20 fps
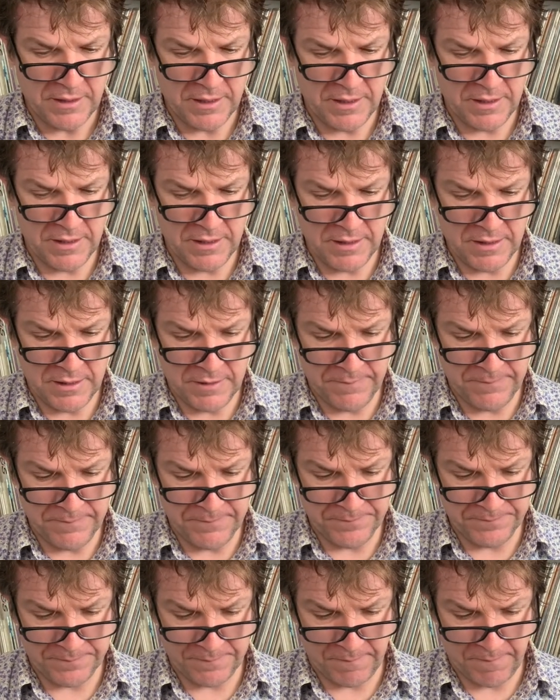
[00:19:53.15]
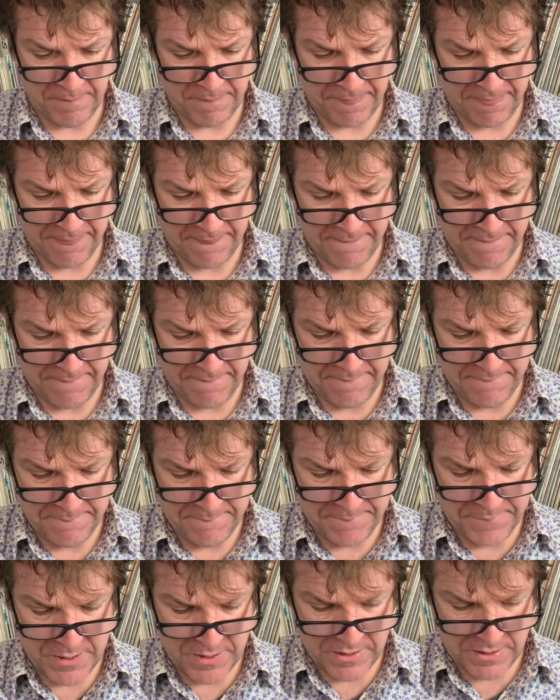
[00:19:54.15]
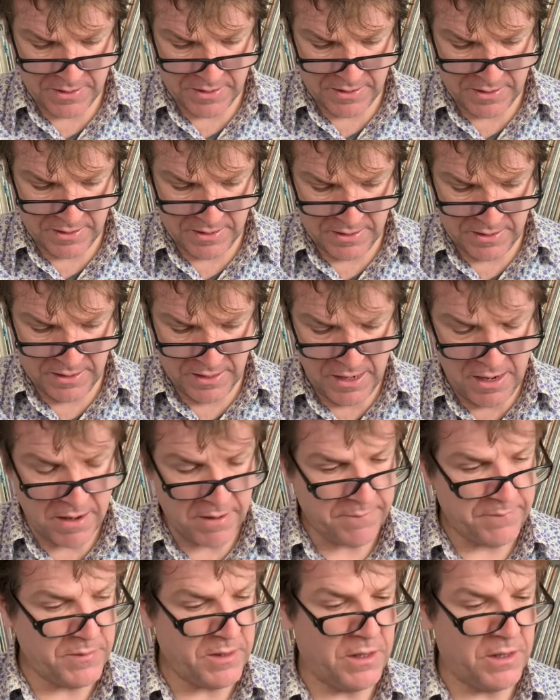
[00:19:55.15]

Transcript: Um, but yeah,